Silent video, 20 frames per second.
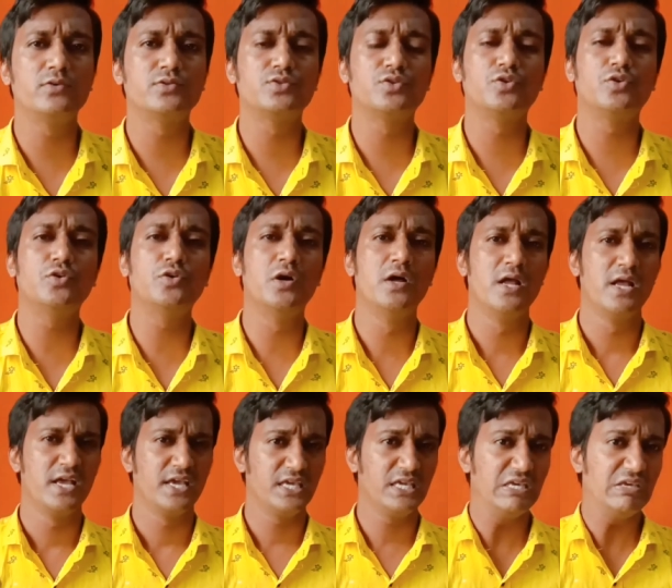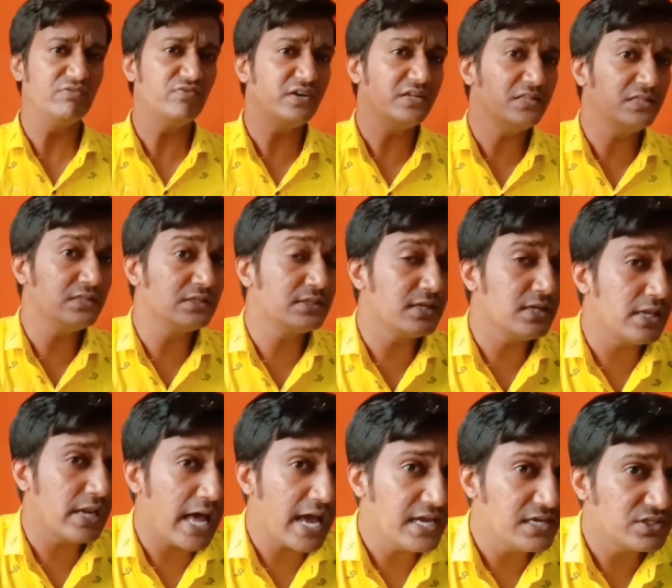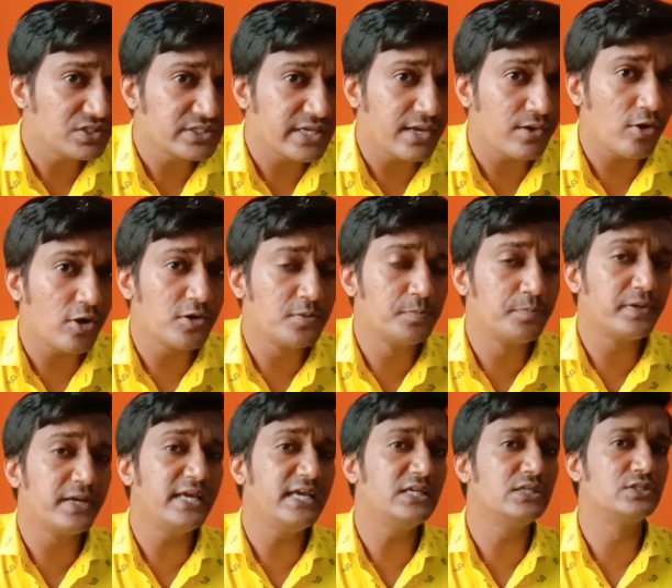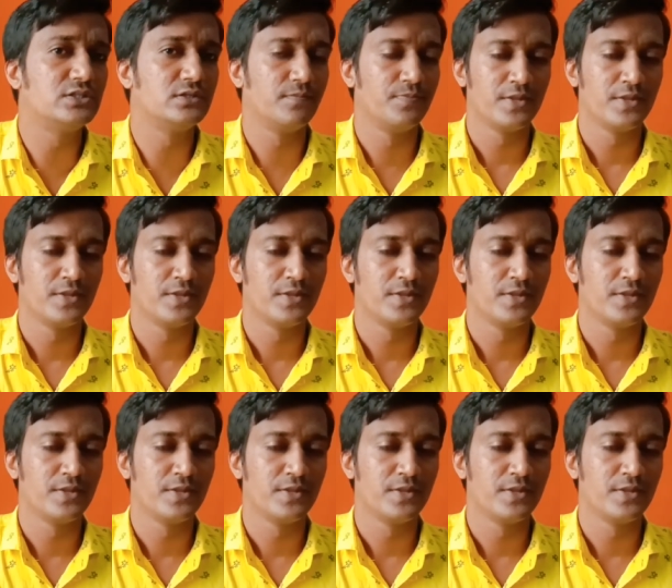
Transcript: So, even the lice cannot breed.